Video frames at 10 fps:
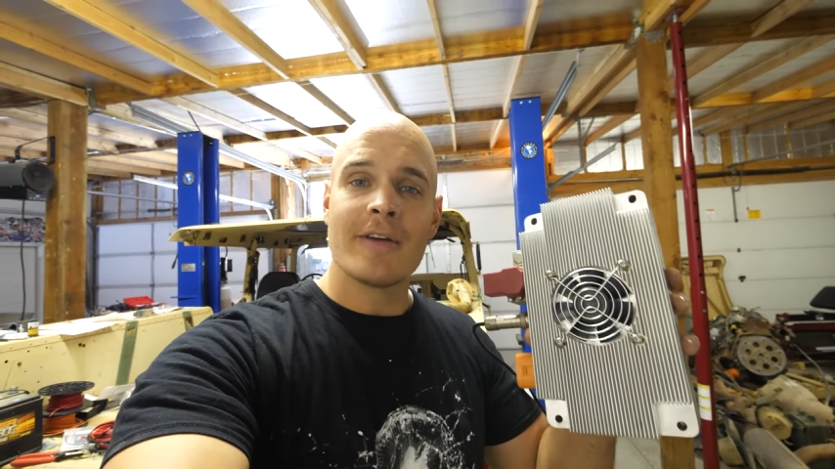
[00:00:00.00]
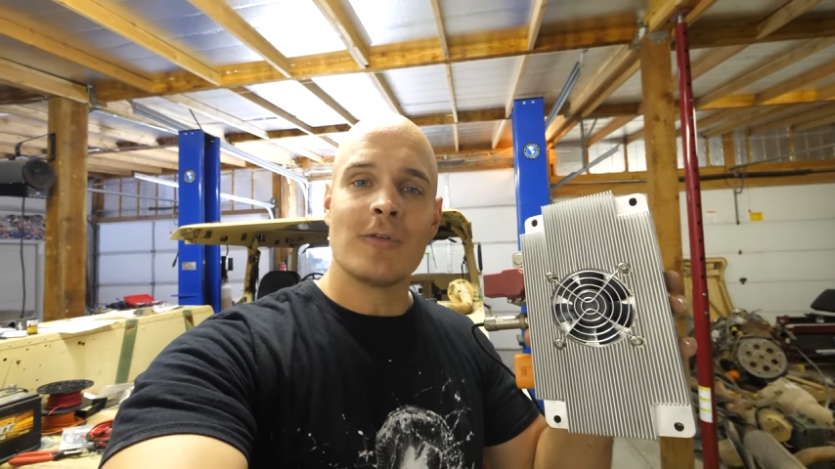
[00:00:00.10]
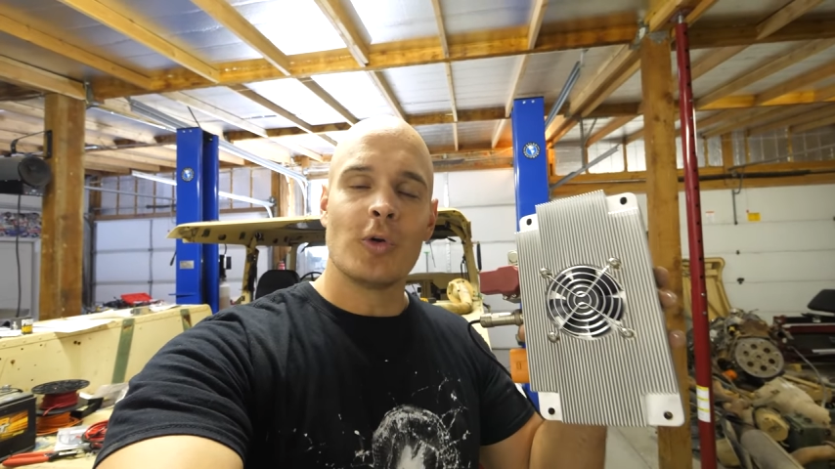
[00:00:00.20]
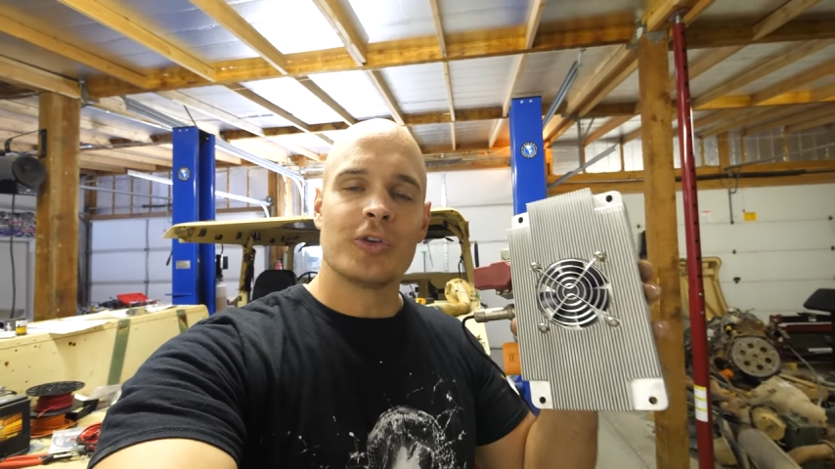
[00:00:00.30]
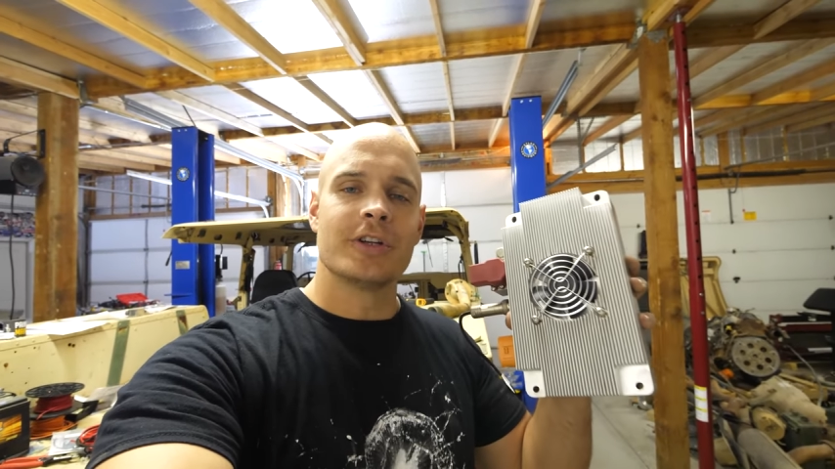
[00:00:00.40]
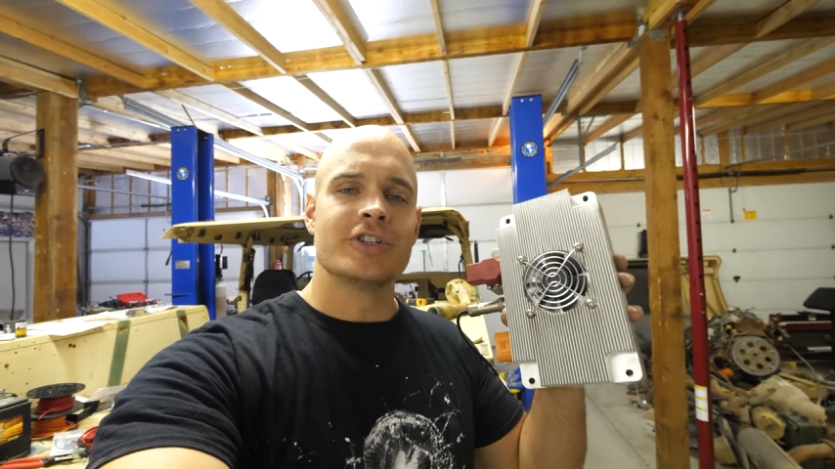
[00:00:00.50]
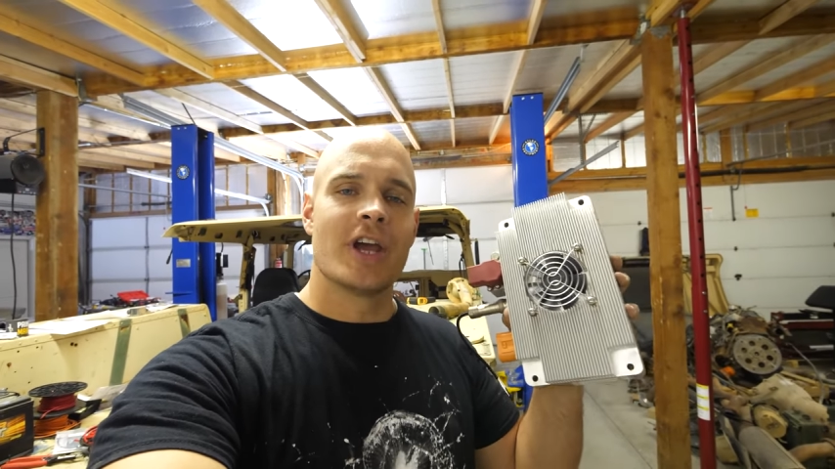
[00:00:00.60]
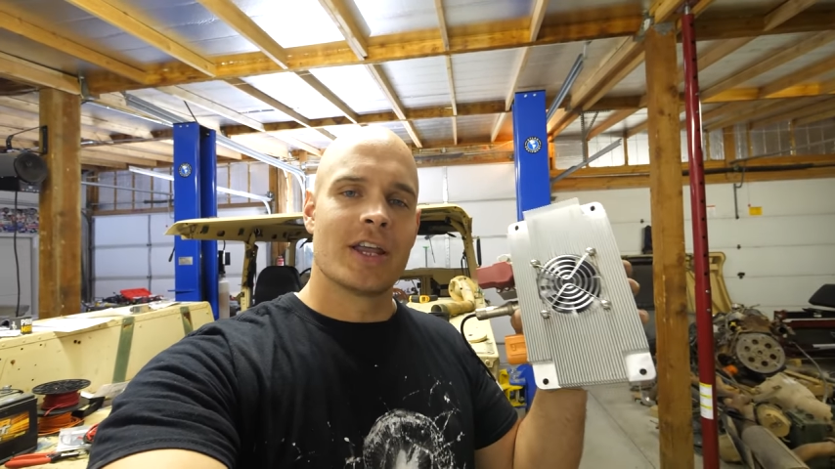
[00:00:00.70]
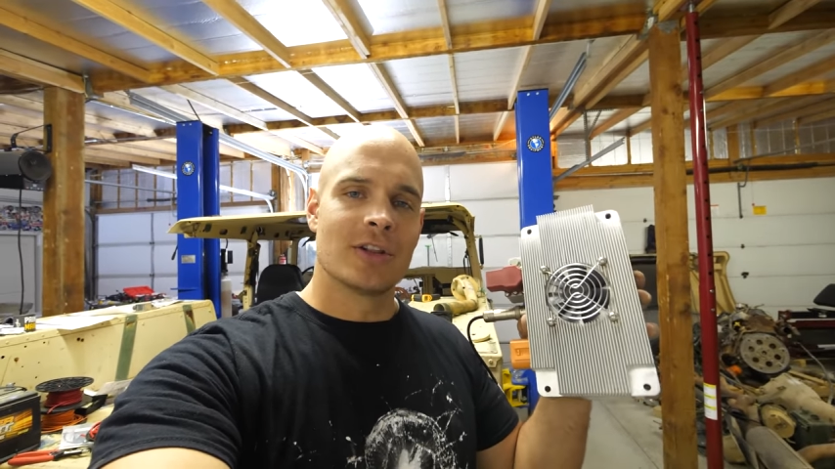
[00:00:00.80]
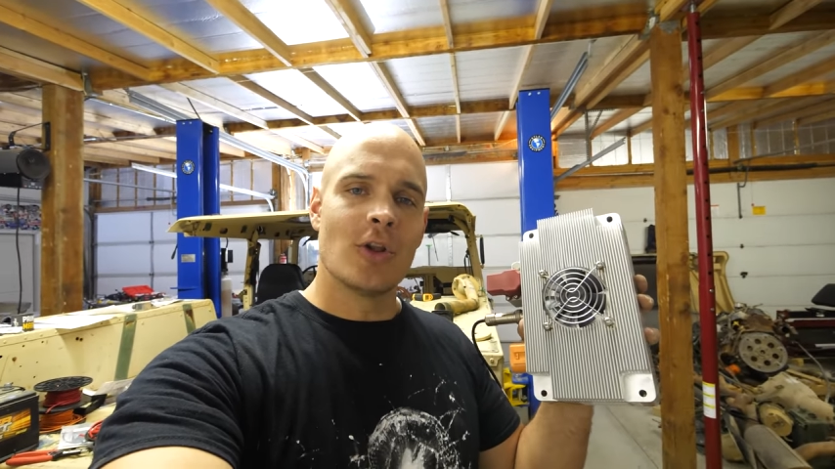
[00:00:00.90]
voltage
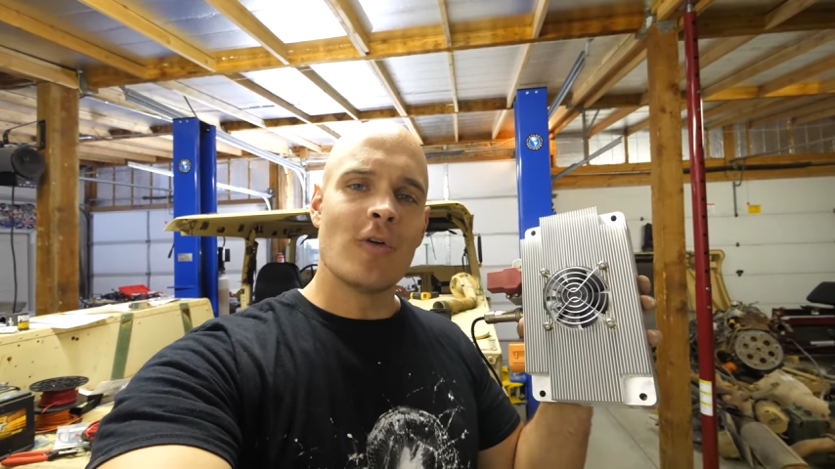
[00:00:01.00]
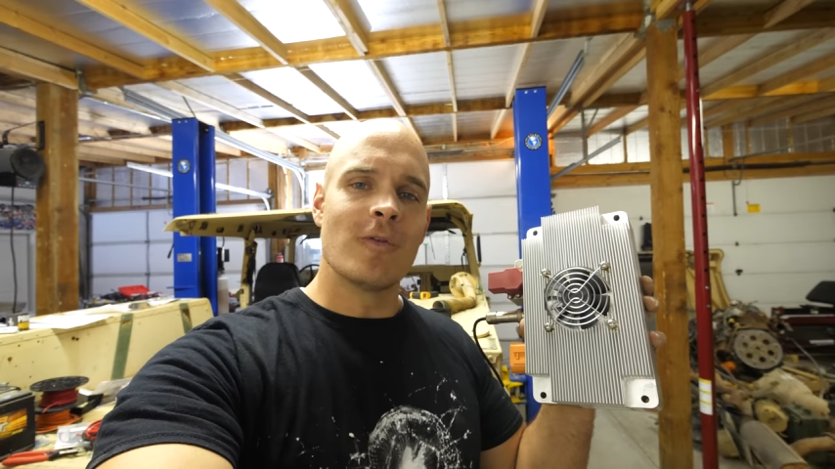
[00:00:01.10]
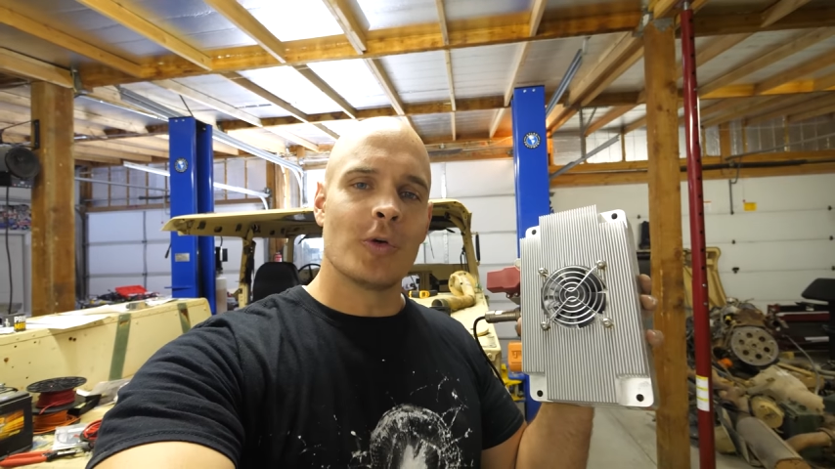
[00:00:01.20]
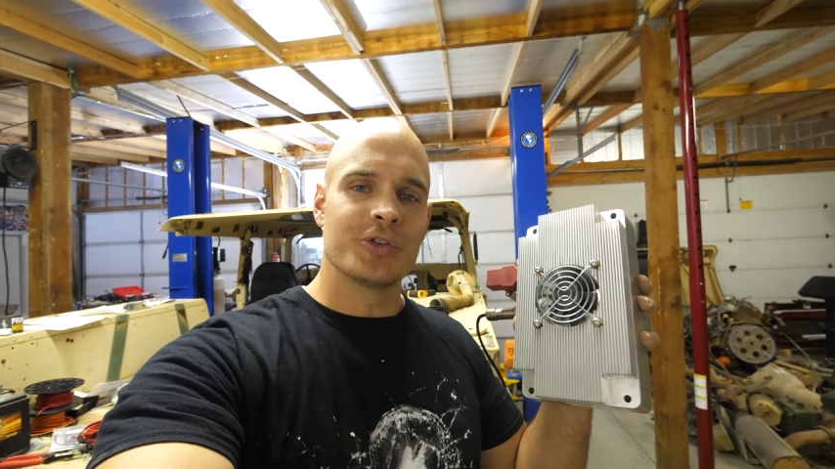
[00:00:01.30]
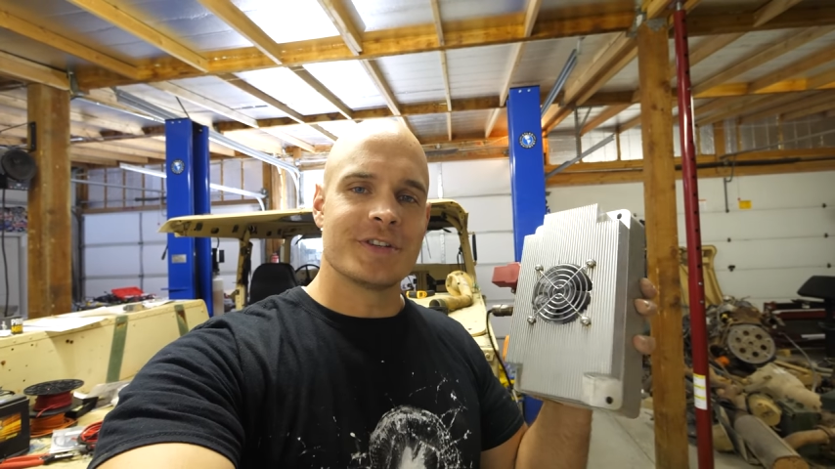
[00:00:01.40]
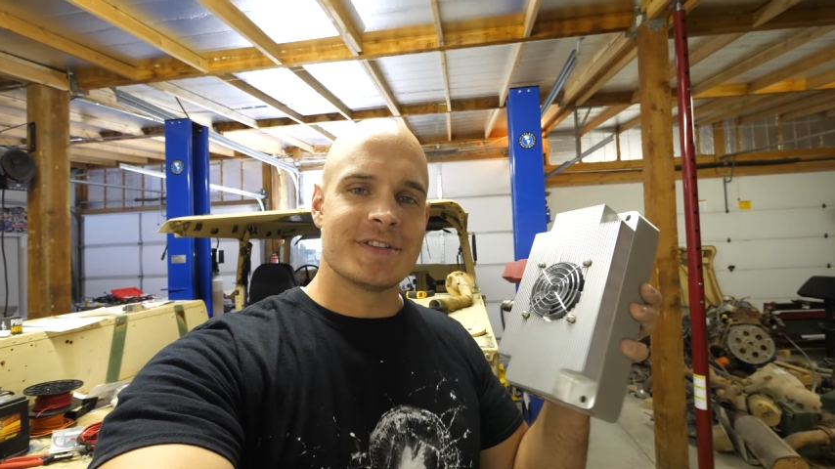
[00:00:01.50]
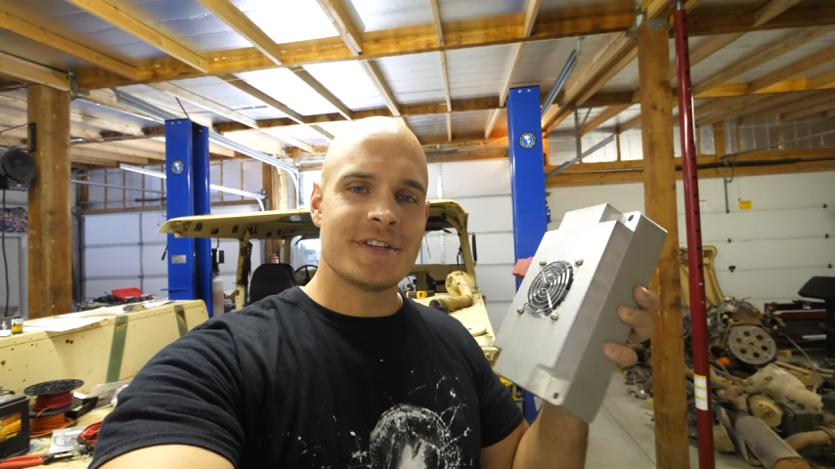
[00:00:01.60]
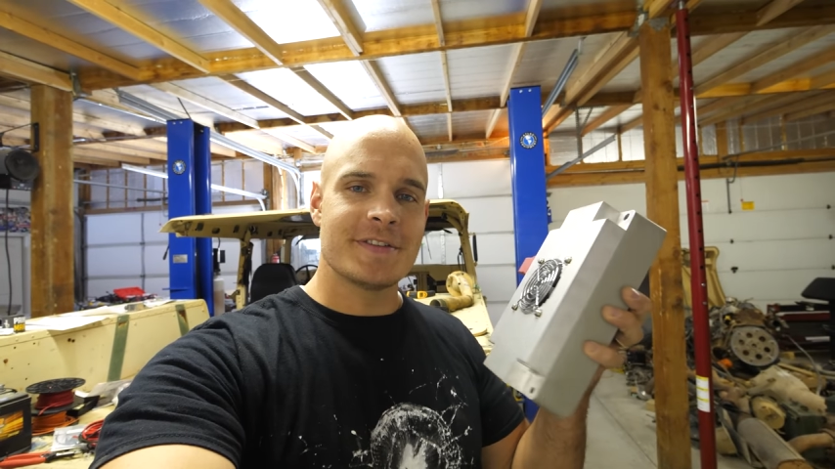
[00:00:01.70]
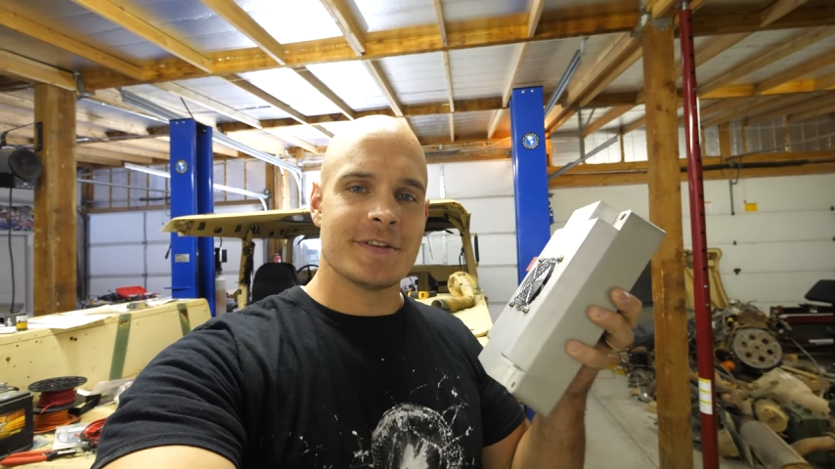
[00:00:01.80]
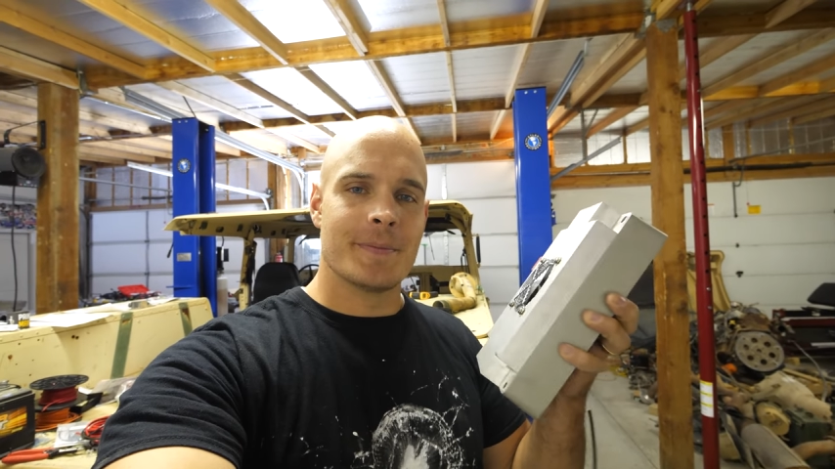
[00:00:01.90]
and low voltage
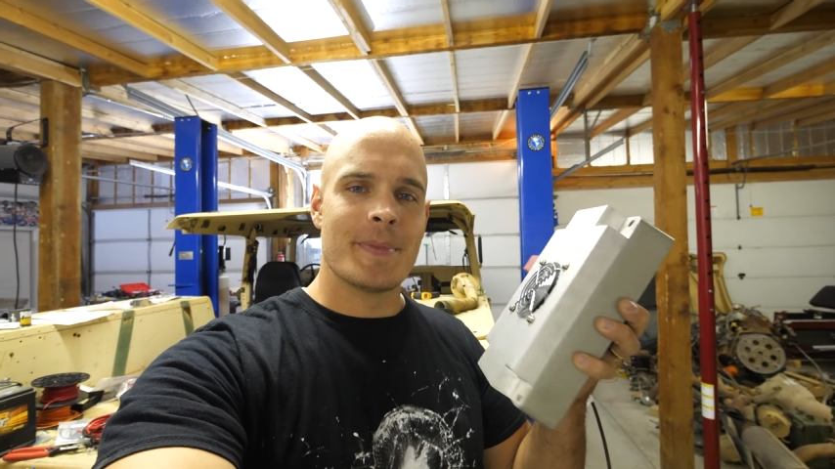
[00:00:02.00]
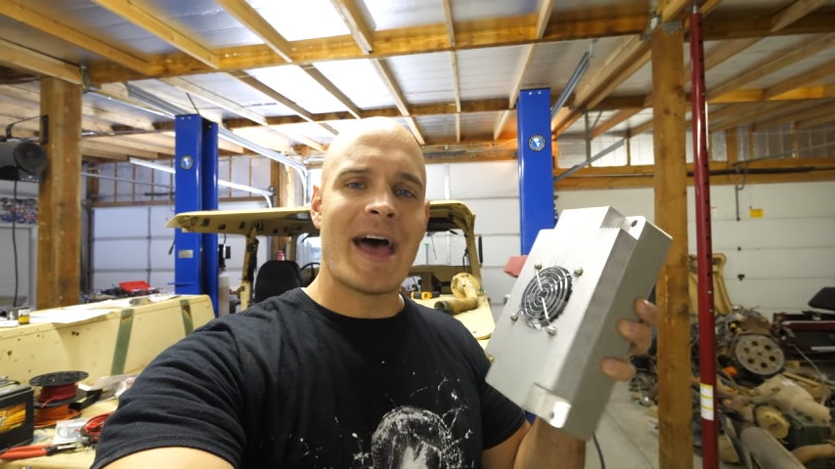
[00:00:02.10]
system,